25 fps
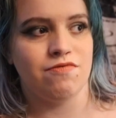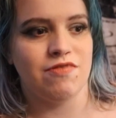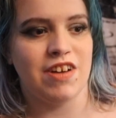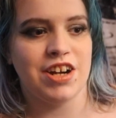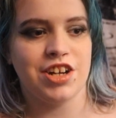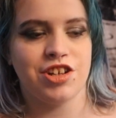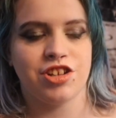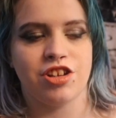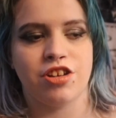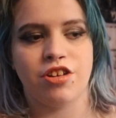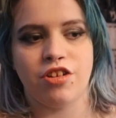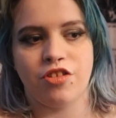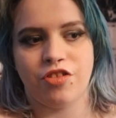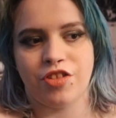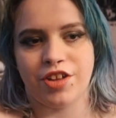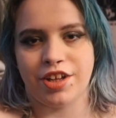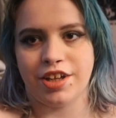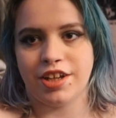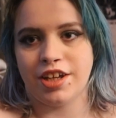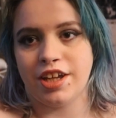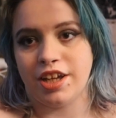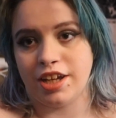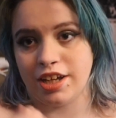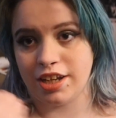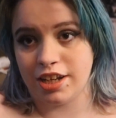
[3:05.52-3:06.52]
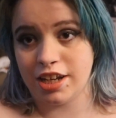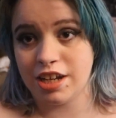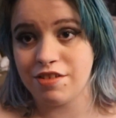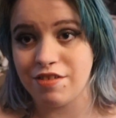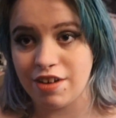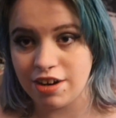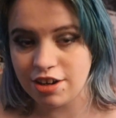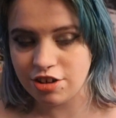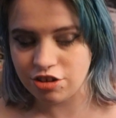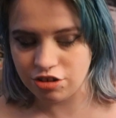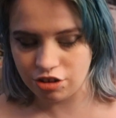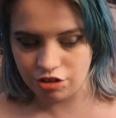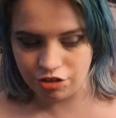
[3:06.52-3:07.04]
rational thinking and
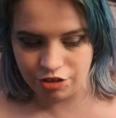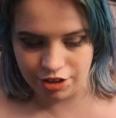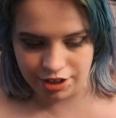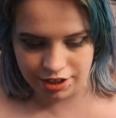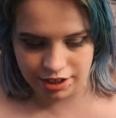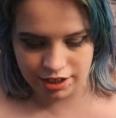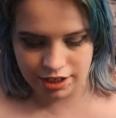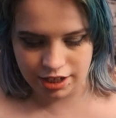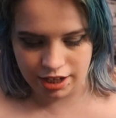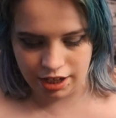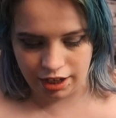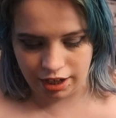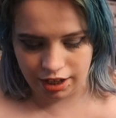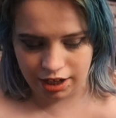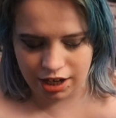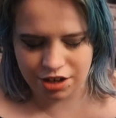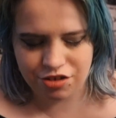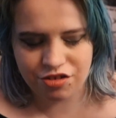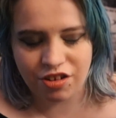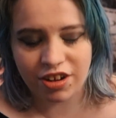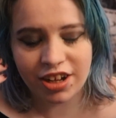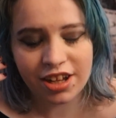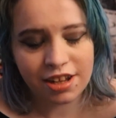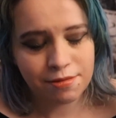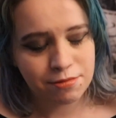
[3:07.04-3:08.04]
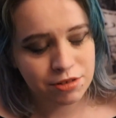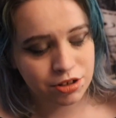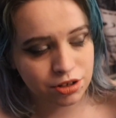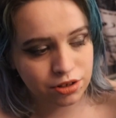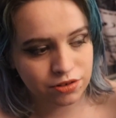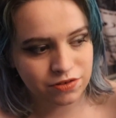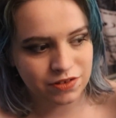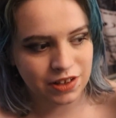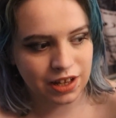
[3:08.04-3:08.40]
irrational thinking, and I try and use